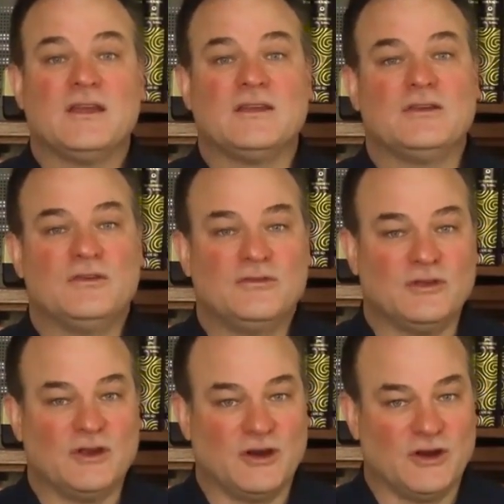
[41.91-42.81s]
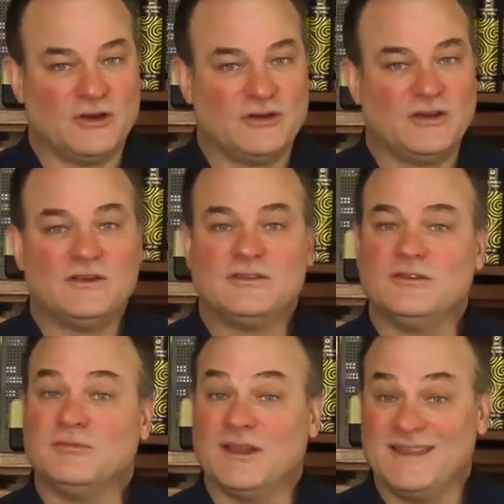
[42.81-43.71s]
You've learned
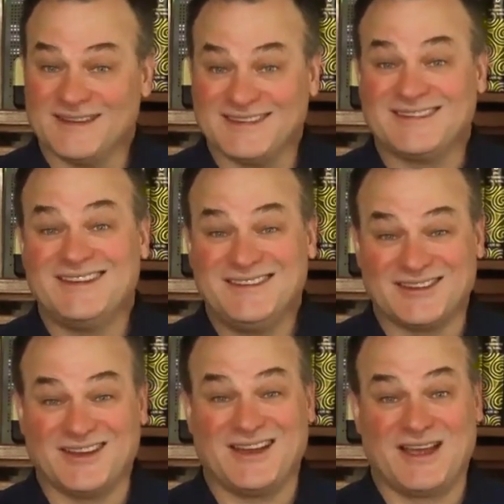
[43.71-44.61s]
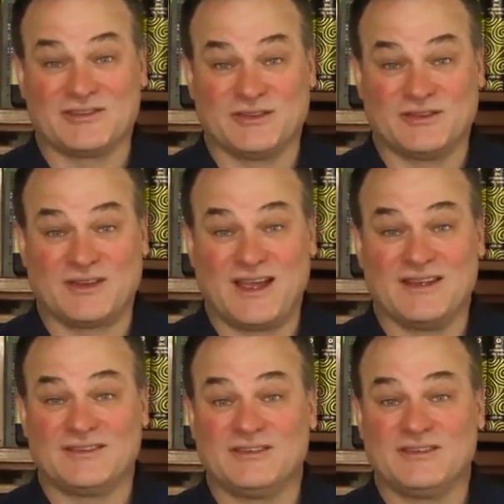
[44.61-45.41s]
to play the seesaw exercise.